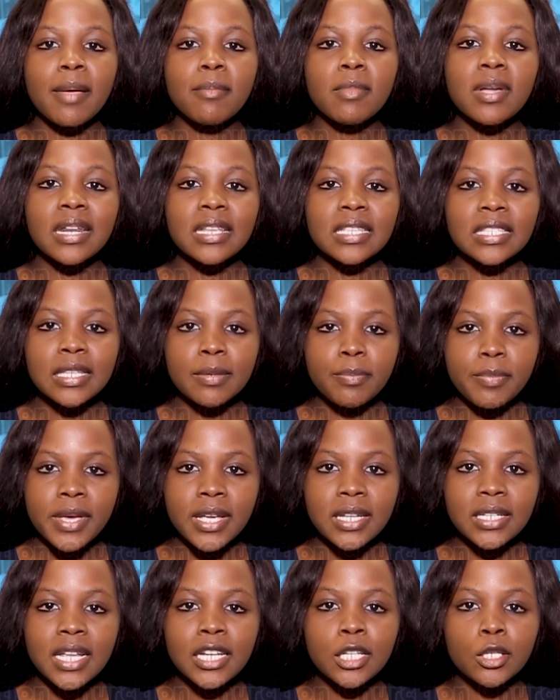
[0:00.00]
am a
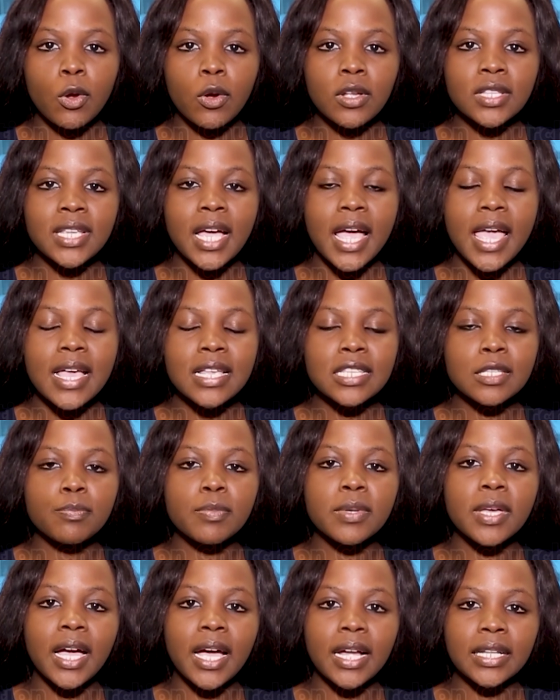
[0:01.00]
recipient at Dr.
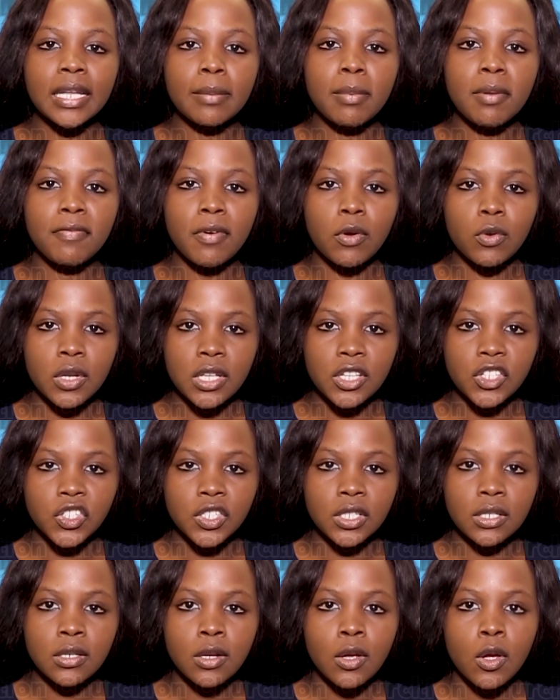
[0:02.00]
SB Khatebe
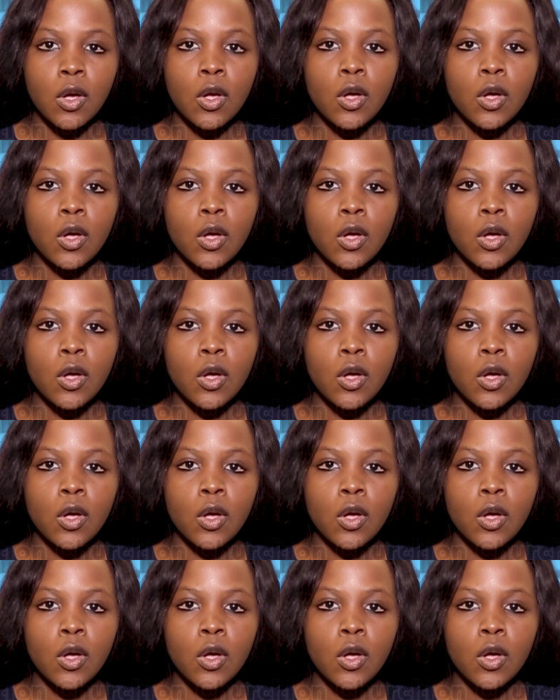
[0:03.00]
Foundation.